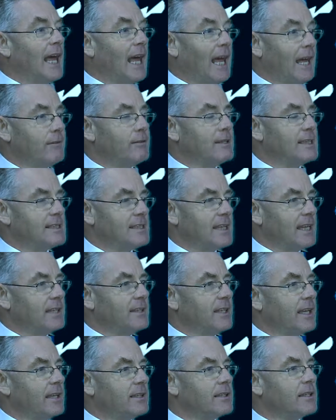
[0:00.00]
Having said
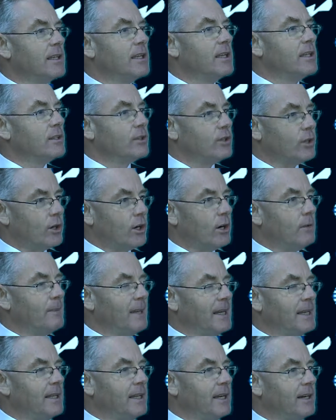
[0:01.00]
that, there are
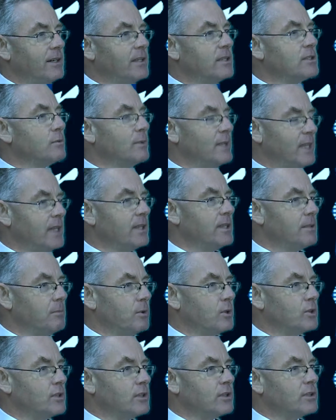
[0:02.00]
many areas within the
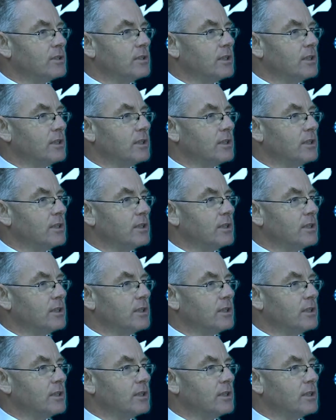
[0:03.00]
budget